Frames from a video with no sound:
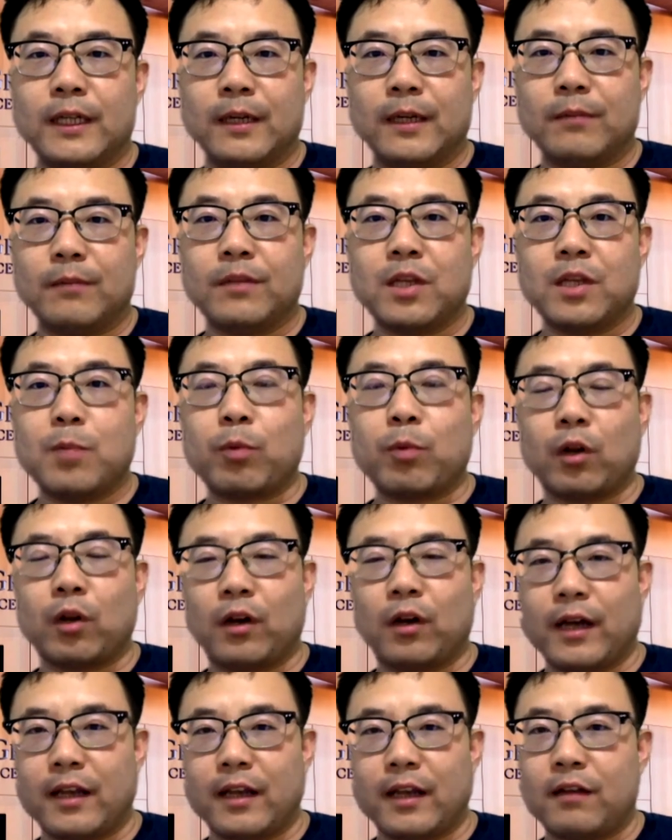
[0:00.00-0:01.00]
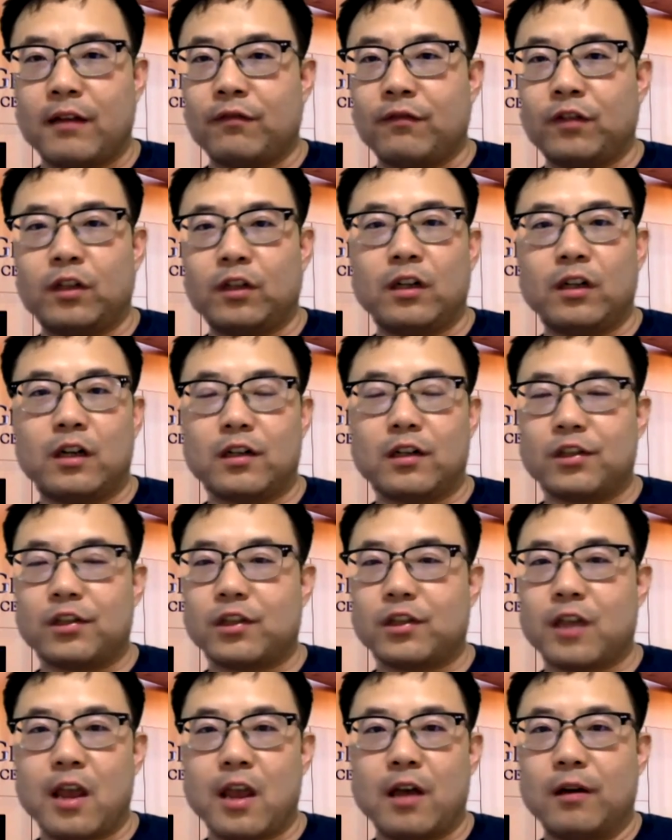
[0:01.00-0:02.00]
um, deploy you know, very large
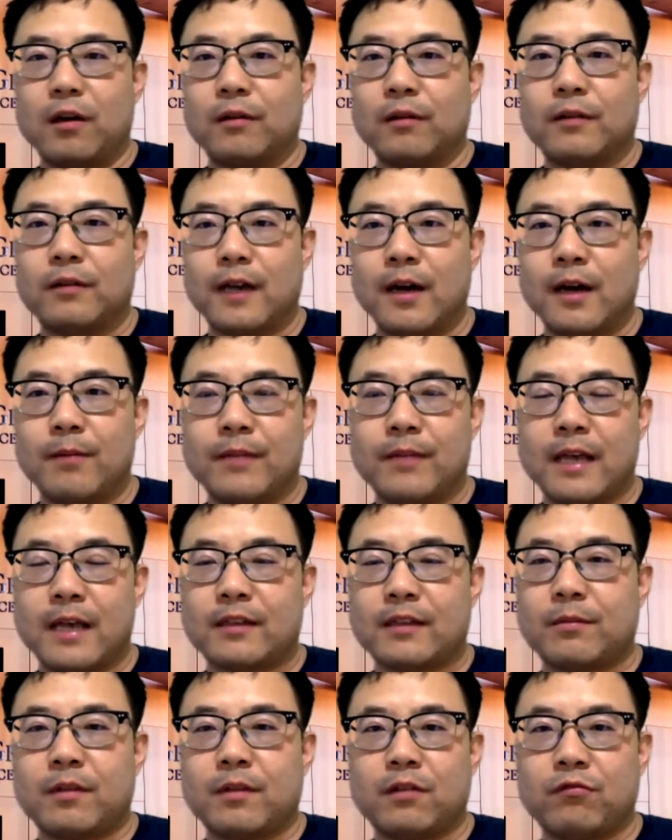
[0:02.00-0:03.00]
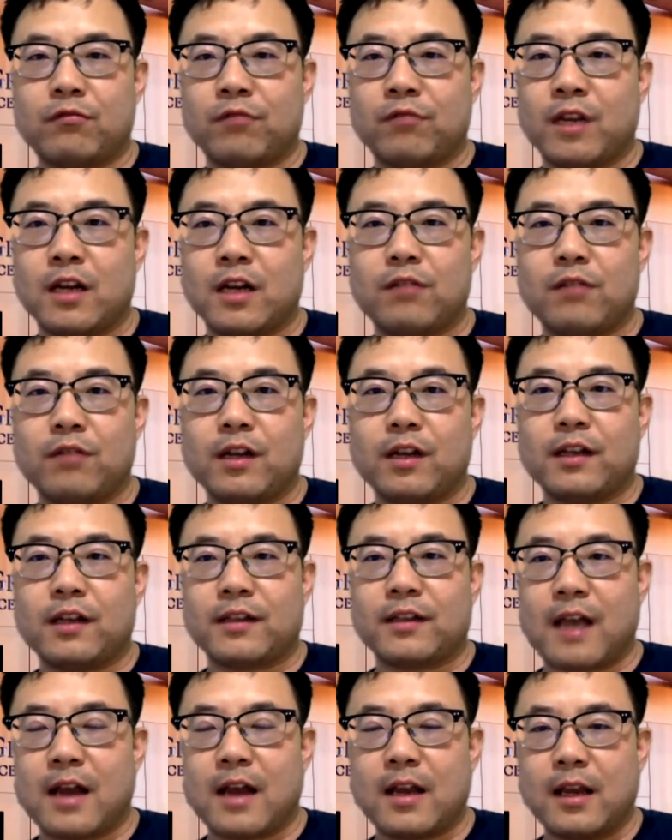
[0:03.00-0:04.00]
scale. that's something really, really
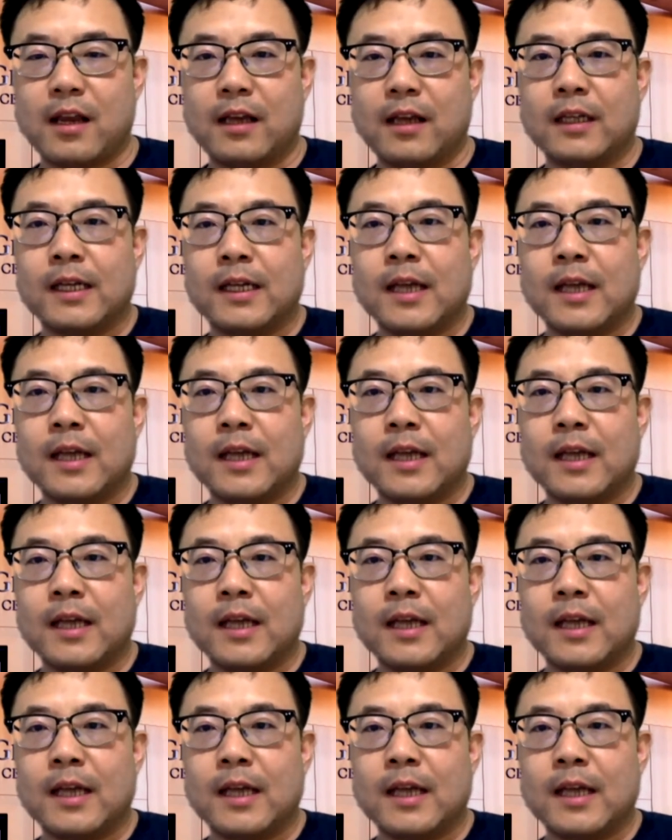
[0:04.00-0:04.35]
exciting.